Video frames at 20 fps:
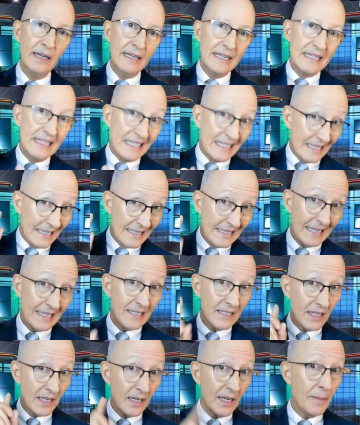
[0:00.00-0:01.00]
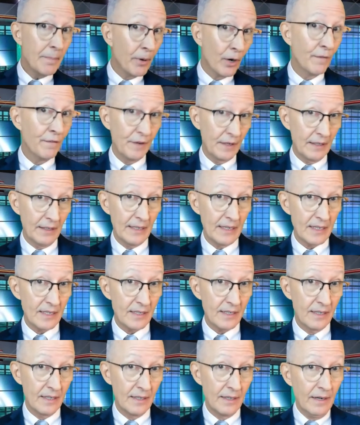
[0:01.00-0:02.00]
statistically perfect
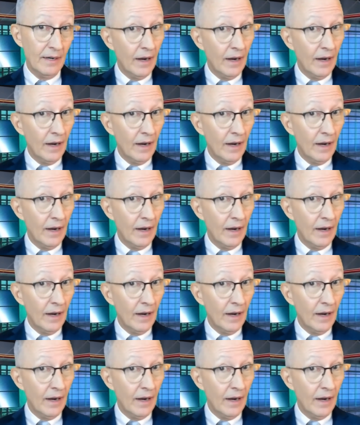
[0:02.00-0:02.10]
list